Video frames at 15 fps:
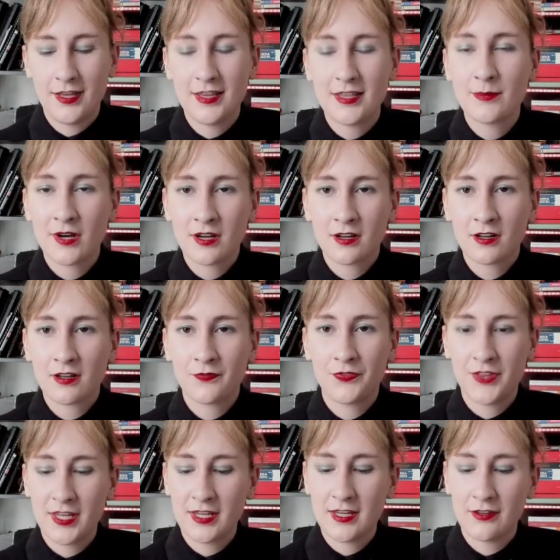In The Monk,
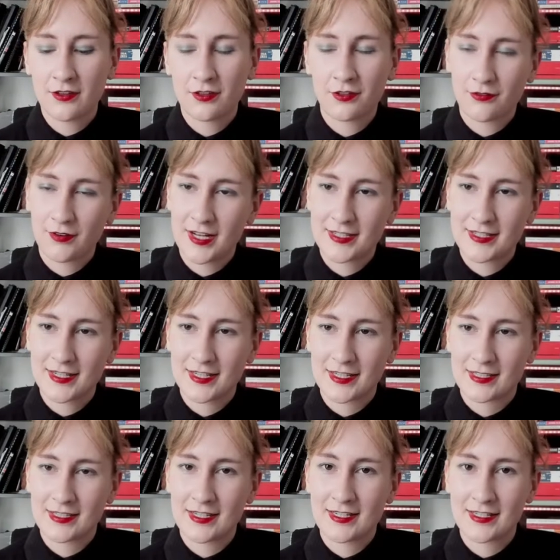the threat
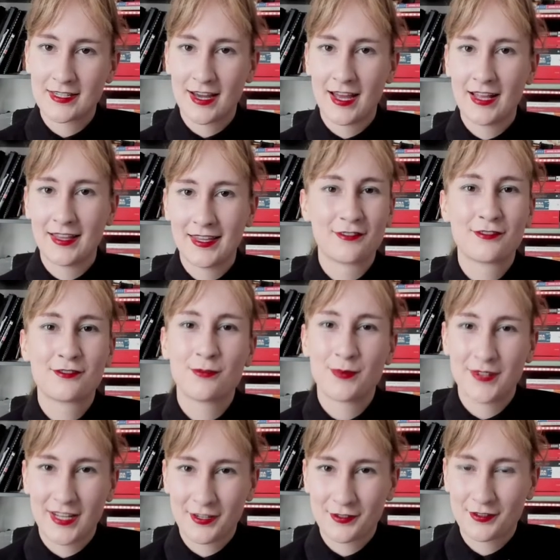is entirely
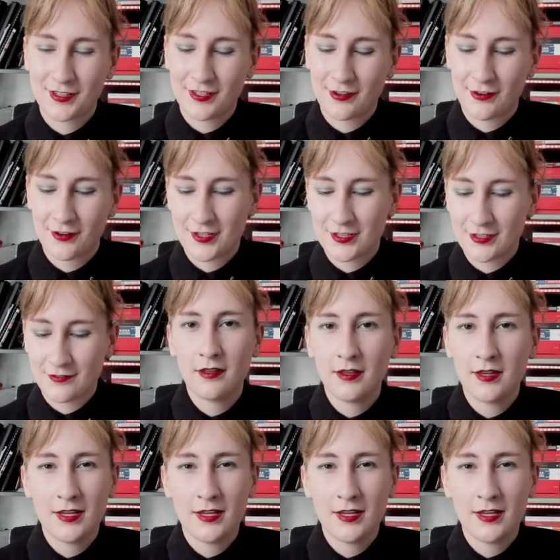supernatural in origin.